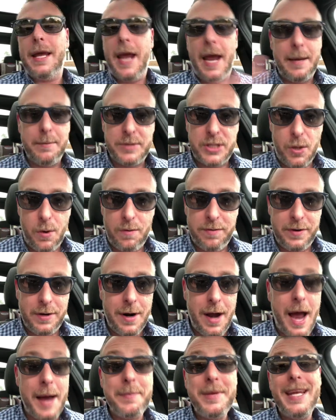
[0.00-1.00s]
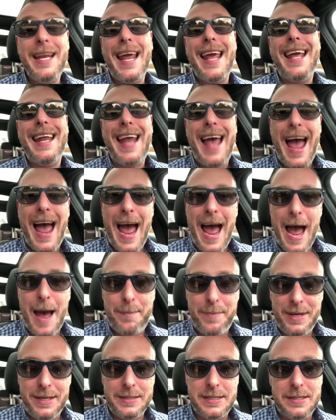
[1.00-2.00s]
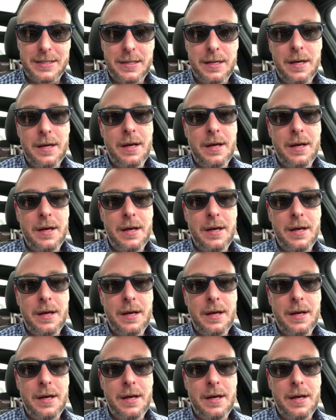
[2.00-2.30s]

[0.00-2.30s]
Game's over. I mean, it happens.